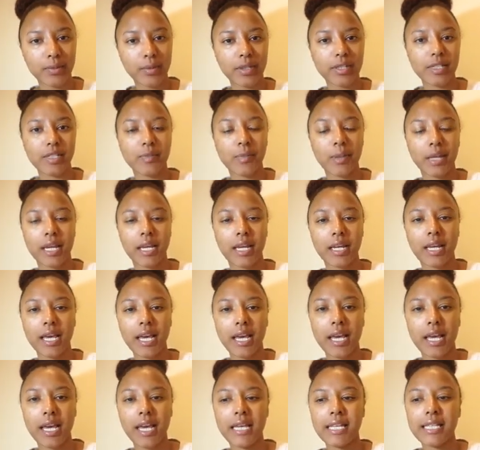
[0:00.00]
We spent
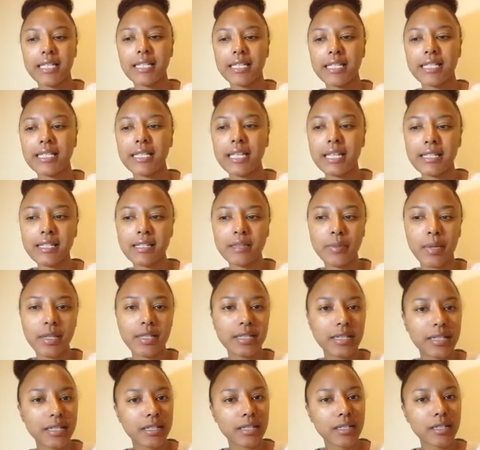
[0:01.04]
6
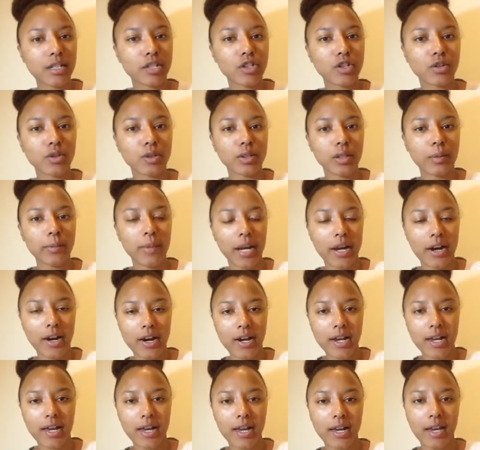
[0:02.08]
months in Central
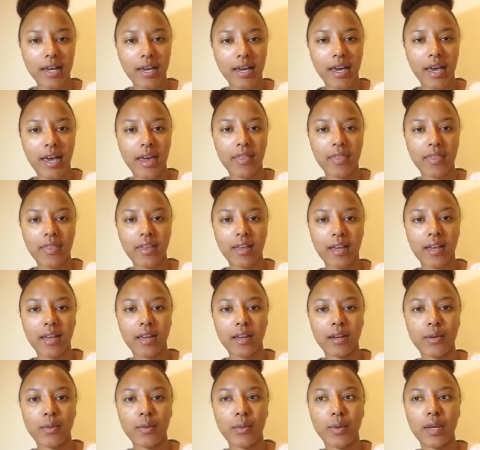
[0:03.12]
America, and
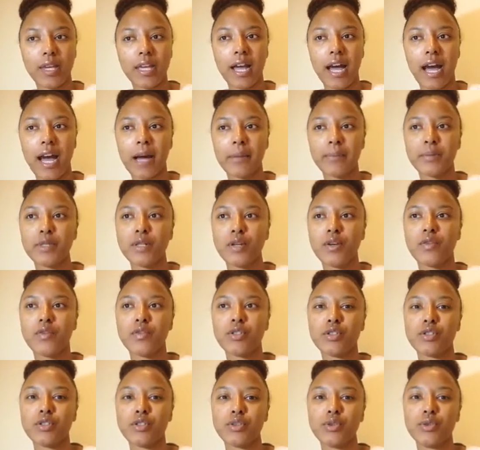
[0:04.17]
then we hopped
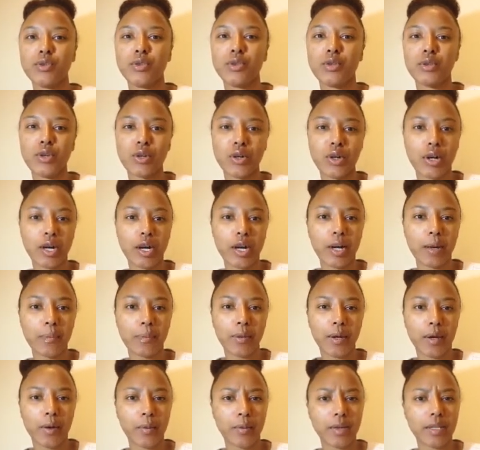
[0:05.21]
over to Europe,
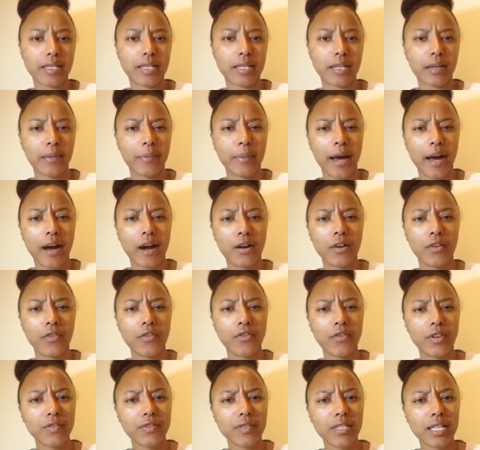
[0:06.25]
and we did
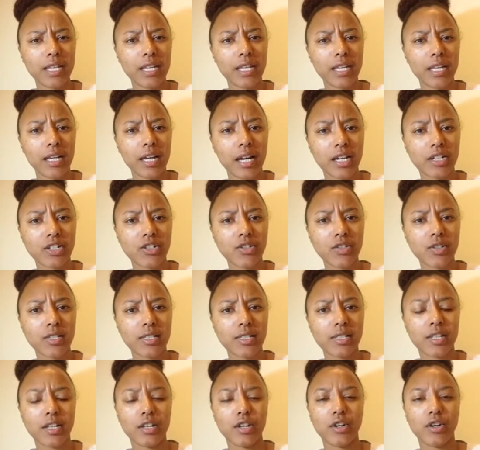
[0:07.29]
about 15
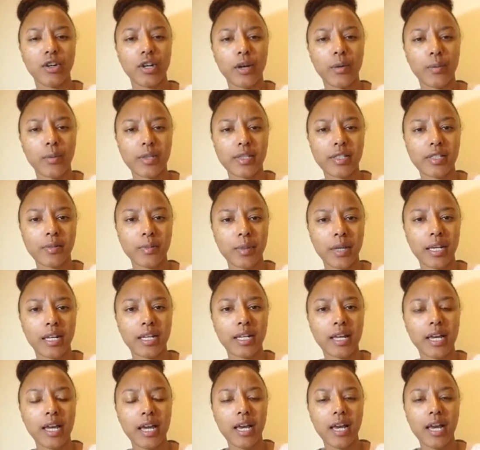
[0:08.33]
countries in Europe. We
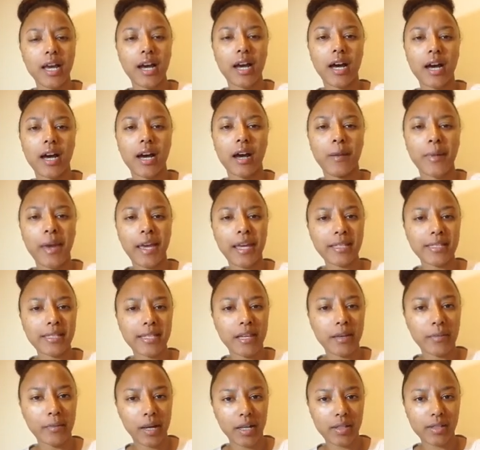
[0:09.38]
spent
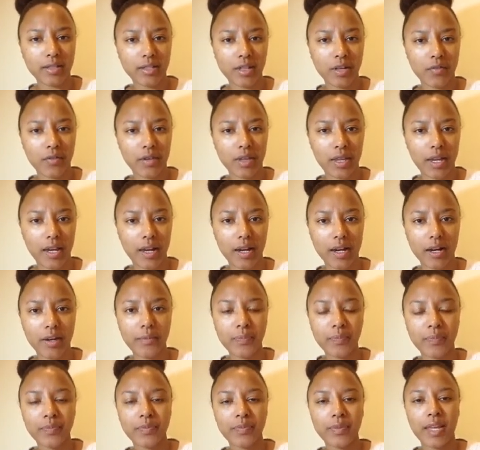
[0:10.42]
18 months over there.